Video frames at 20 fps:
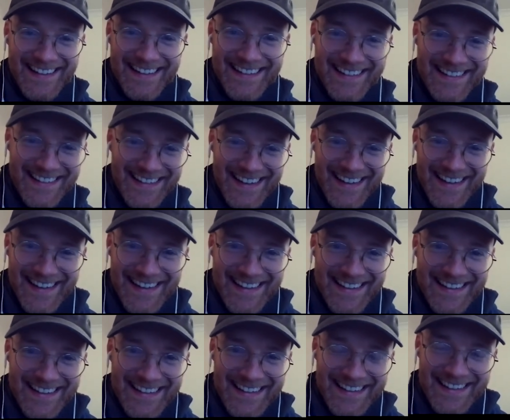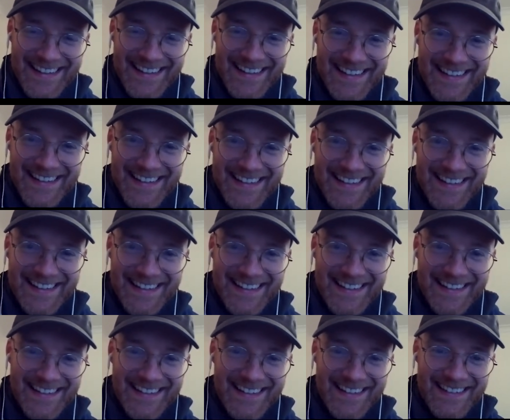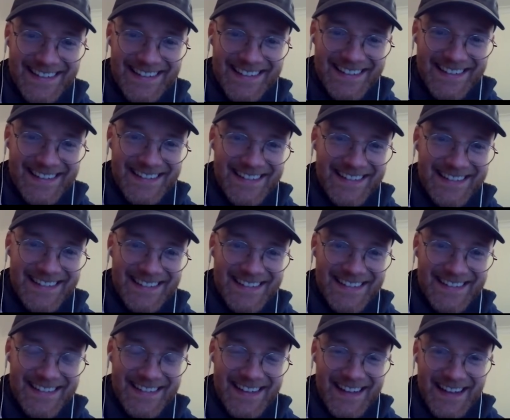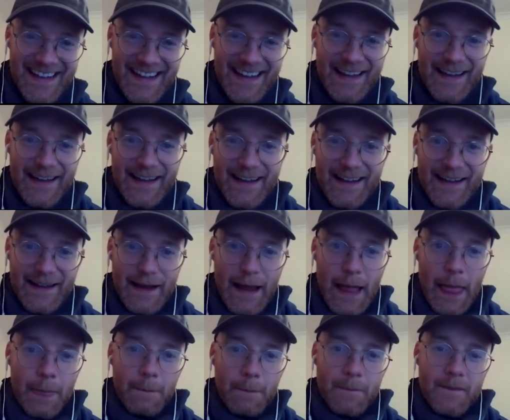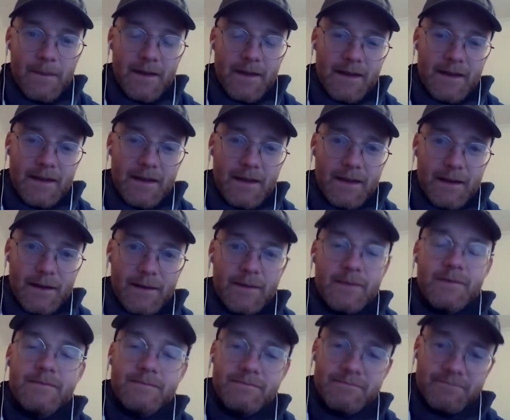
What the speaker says: The person shown says nothing.